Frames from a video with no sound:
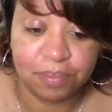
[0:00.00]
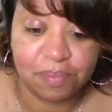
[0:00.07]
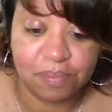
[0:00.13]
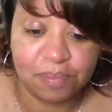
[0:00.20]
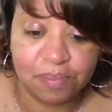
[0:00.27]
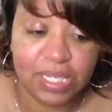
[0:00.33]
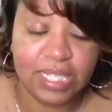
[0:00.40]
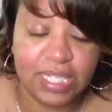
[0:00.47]

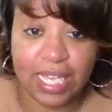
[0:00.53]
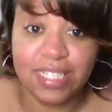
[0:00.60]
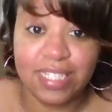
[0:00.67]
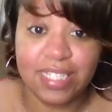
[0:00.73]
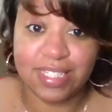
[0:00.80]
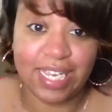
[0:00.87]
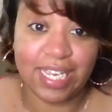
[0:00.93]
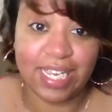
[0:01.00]
be less
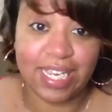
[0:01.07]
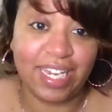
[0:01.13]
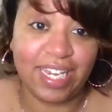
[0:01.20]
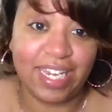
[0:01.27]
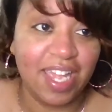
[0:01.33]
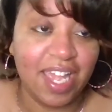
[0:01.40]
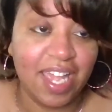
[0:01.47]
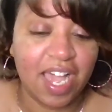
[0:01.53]
dead
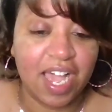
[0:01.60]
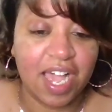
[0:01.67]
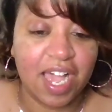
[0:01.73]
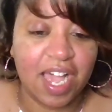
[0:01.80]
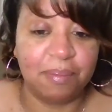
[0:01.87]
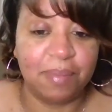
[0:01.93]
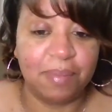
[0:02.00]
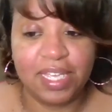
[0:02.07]
um,
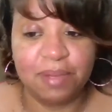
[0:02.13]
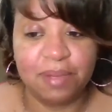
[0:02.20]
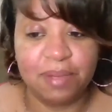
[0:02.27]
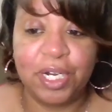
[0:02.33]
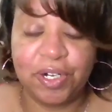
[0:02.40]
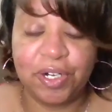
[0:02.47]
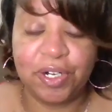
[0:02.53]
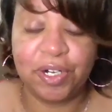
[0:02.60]
by him
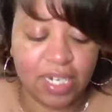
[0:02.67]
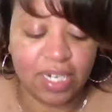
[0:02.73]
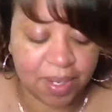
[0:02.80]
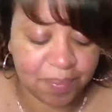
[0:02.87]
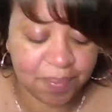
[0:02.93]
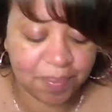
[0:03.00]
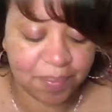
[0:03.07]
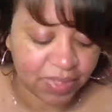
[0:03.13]
hurrying up.
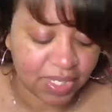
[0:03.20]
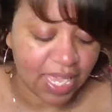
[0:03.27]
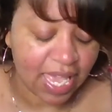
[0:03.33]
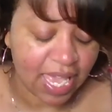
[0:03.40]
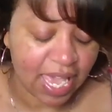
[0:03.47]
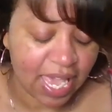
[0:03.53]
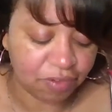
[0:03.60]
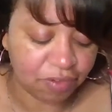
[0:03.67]

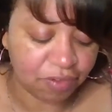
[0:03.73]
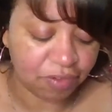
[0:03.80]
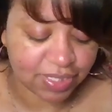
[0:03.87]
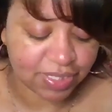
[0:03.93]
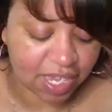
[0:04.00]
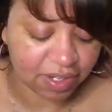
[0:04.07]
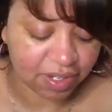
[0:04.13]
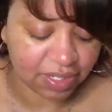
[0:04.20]
And I wrote
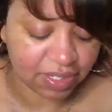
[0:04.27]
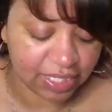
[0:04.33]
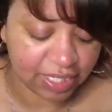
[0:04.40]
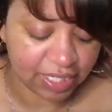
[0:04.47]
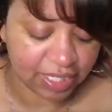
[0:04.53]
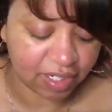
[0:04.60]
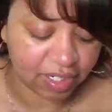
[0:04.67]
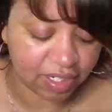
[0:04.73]
down
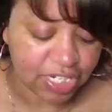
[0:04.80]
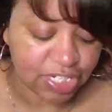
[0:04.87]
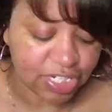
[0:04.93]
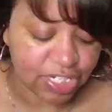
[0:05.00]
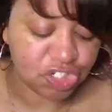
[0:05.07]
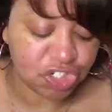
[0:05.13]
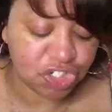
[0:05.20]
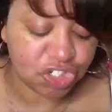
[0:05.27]
here,
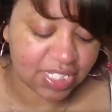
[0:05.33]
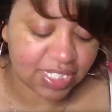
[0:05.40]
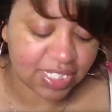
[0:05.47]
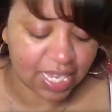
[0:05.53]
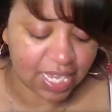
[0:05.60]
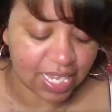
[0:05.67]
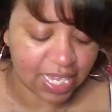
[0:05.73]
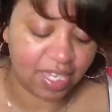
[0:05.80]
just
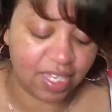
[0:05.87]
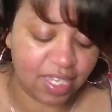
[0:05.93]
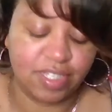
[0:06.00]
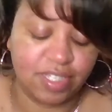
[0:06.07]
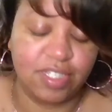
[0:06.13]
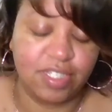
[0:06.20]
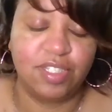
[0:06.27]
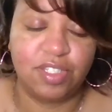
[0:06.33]
like
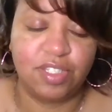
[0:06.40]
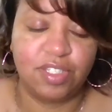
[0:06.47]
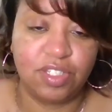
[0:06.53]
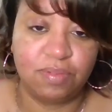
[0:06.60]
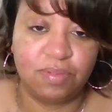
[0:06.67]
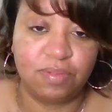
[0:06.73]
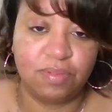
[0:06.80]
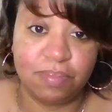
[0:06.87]

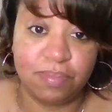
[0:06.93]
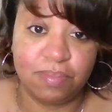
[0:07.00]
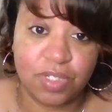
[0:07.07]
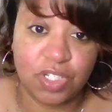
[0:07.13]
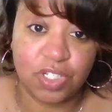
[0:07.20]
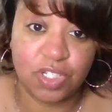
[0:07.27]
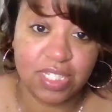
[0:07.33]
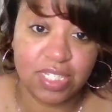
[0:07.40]

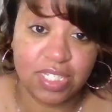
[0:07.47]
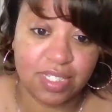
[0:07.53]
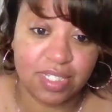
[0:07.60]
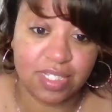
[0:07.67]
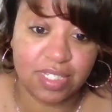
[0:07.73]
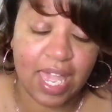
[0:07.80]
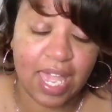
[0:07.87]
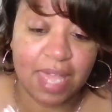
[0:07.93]
Jesus
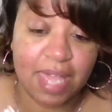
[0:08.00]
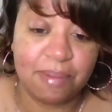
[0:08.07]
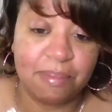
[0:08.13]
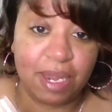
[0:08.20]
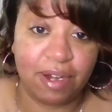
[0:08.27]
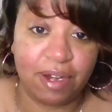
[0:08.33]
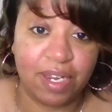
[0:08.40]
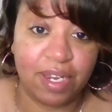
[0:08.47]
had
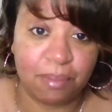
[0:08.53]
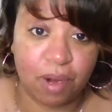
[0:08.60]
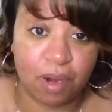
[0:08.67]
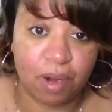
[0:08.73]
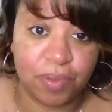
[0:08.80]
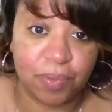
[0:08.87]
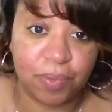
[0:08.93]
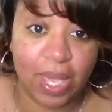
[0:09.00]
Mary and Martha
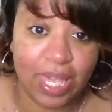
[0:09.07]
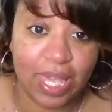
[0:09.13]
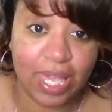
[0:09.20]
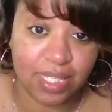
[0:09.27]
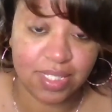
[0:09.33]
wait,